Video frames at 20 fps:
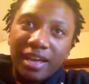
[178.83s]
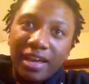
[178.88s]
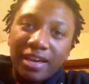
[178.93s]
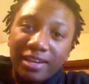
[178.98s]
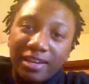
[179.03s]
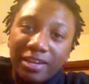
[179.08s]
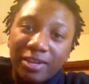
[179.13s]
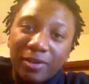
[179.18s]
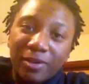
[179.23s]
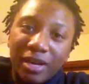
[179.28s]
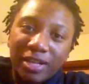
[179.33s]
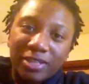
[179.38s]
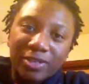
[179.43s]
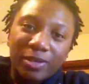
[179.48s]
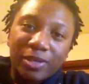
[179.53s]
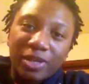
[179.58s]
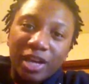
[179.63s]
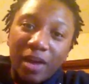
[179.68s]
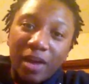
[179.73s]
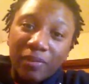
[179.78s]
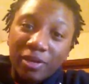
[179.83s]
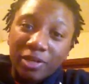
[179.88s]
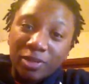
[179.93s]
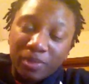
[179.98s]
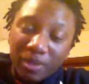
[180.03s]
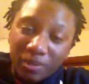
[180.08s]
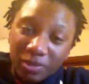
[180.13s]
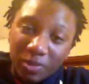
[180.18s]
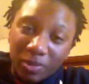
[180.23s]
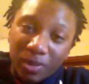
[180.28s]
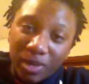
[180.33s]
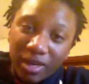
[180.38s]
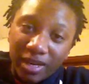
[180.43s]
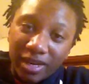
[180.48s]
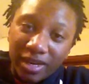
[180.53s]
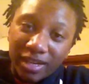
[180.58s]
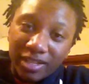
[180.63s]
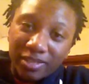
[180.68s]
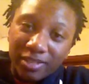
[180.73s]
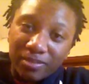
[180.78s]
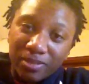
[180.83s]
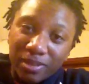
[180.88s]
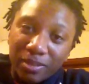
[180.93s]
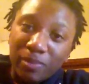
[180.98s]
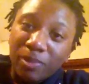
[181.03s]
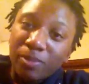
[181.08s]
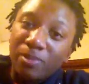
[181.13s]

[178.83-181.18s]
I didn't get derogatory comments, but I was smartass. But